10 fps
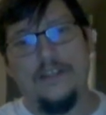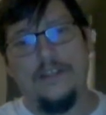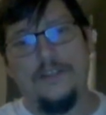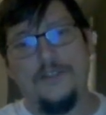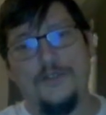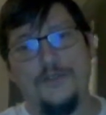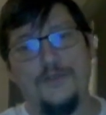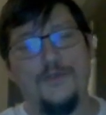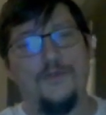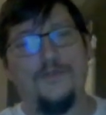
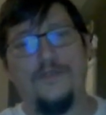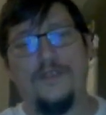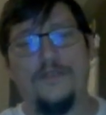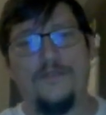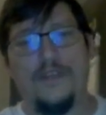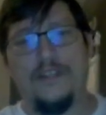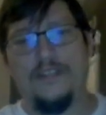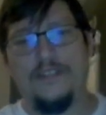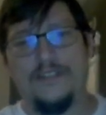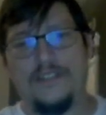you
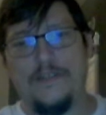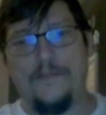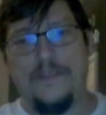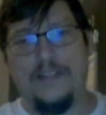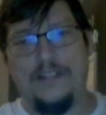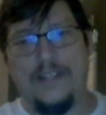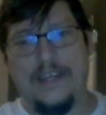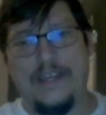find something